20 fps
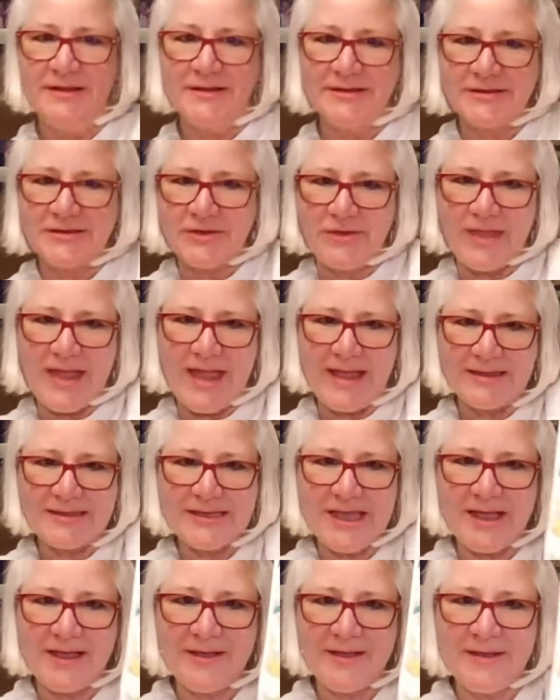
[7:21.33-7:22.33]
So
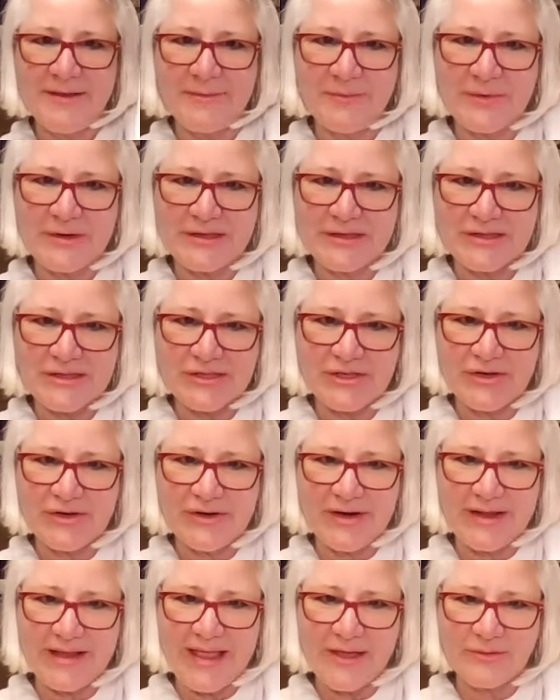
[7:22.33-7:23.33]
that's what it's
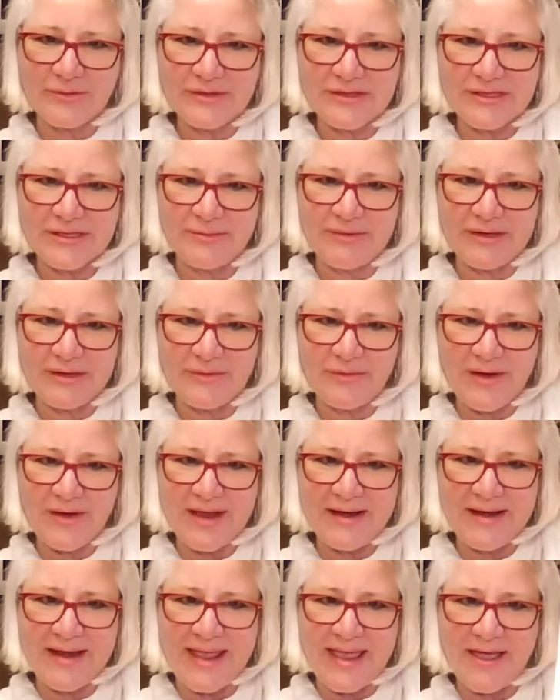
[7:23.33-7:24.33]
turning out to be
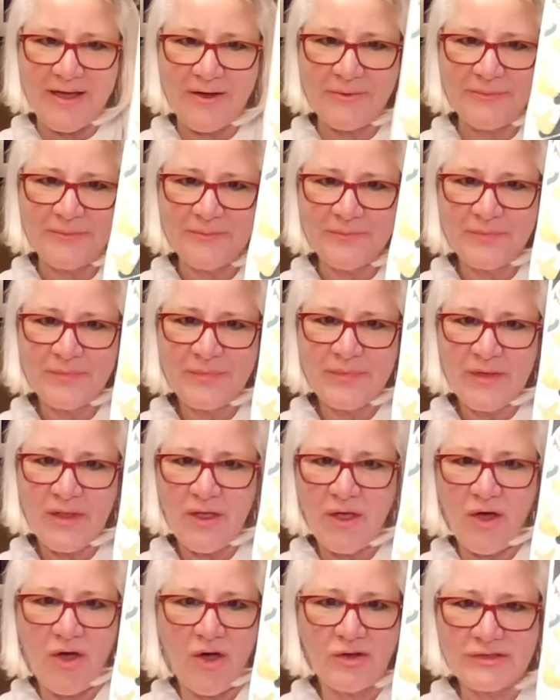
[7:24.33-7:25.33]
right now.
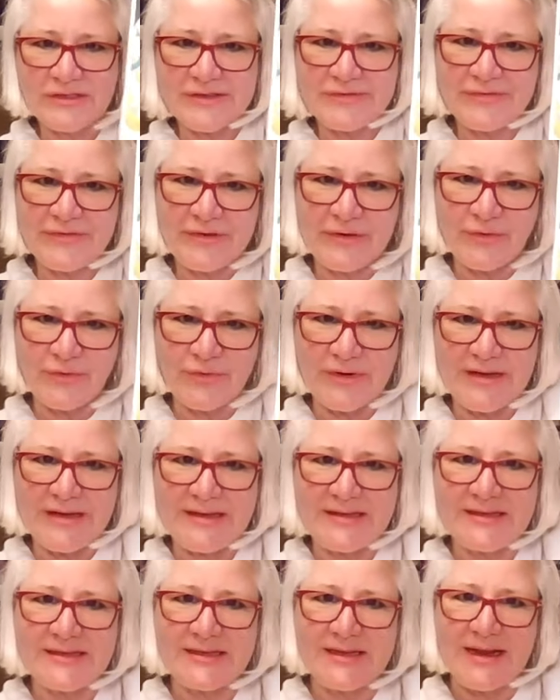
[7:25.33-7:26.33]
All different
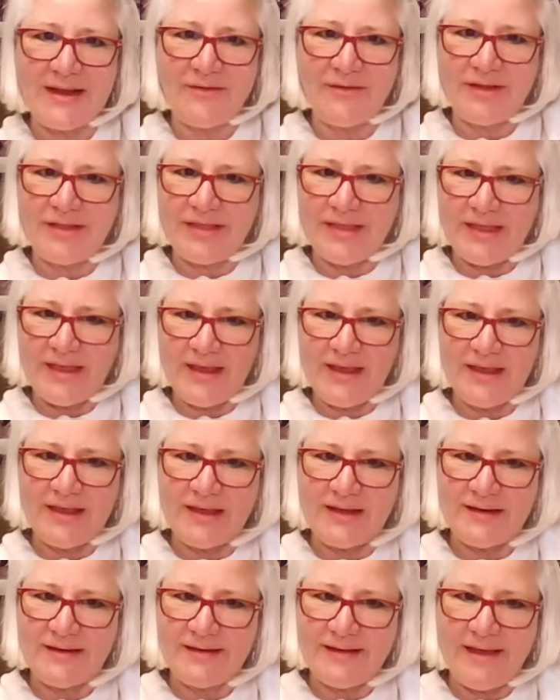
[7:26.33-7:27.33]
greens and everything.
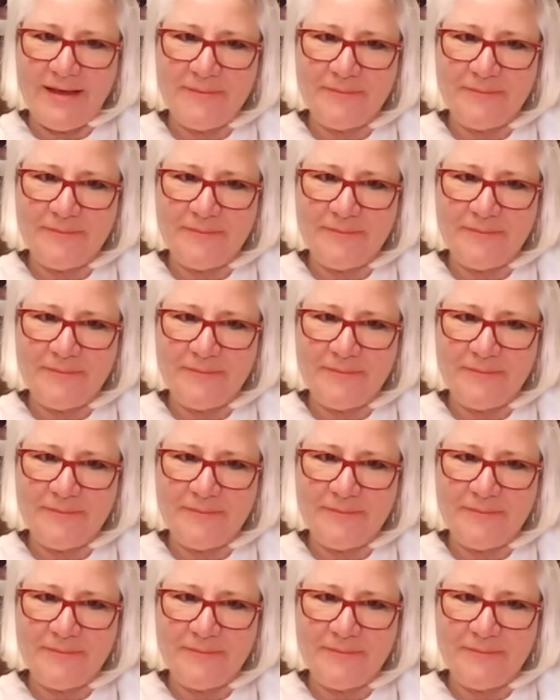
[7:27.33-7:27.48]
And